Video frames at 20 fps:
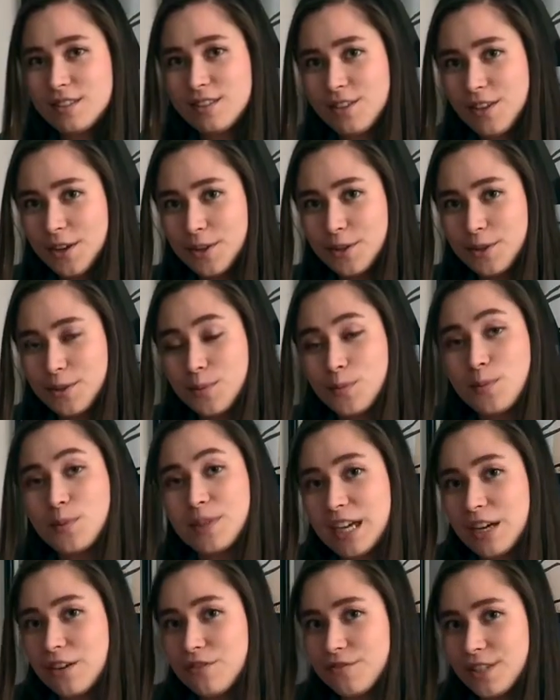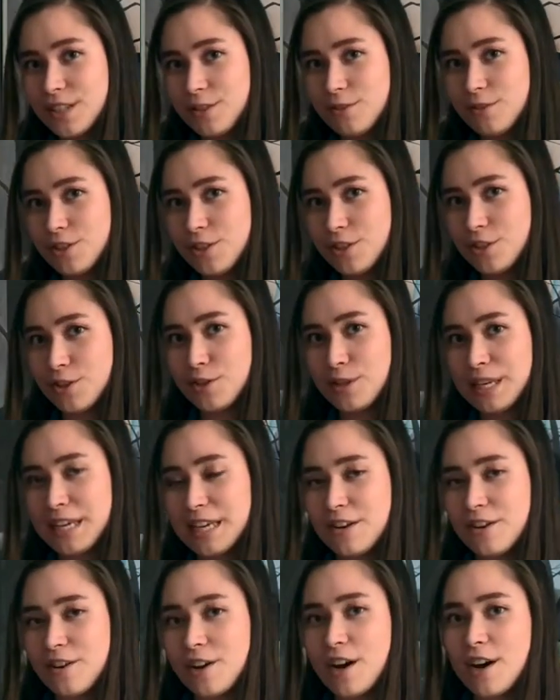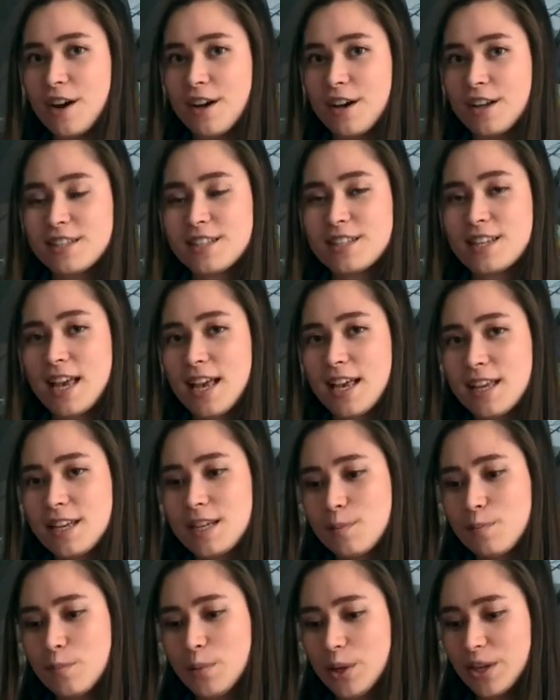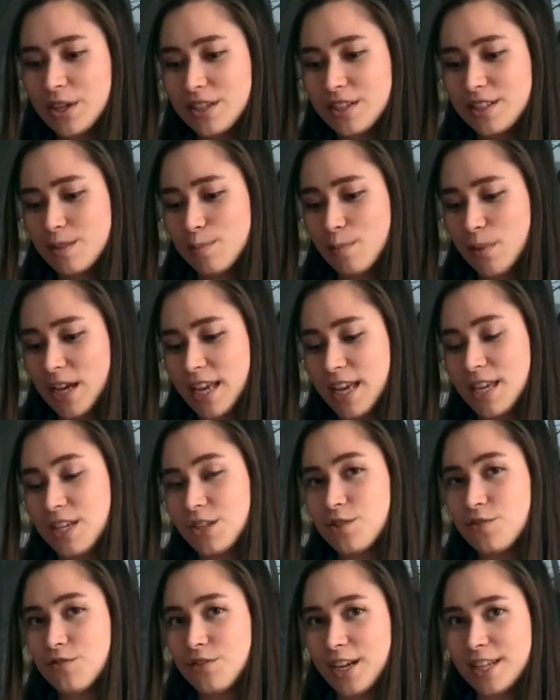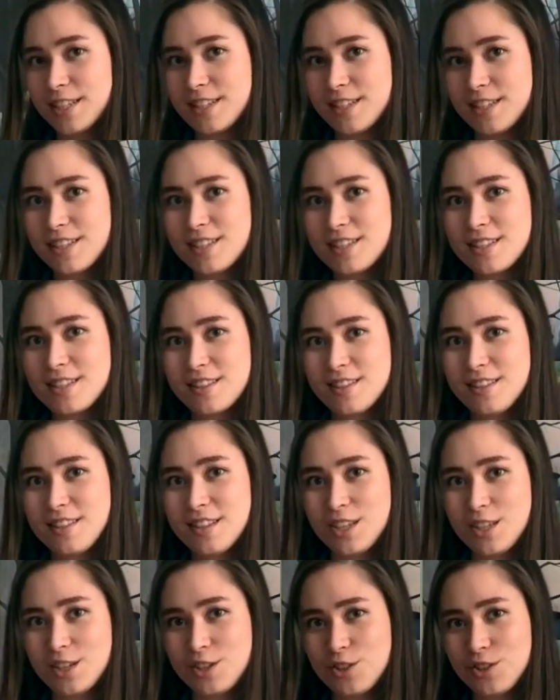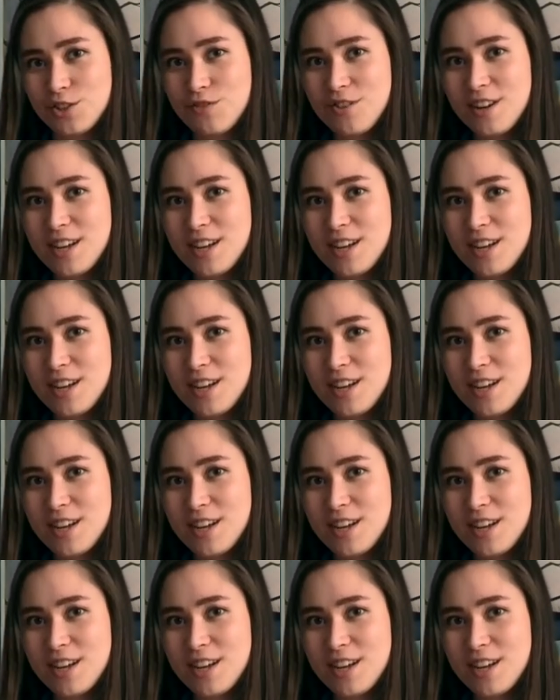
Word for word: So without further ado, here are 10 books by Asian writers that you should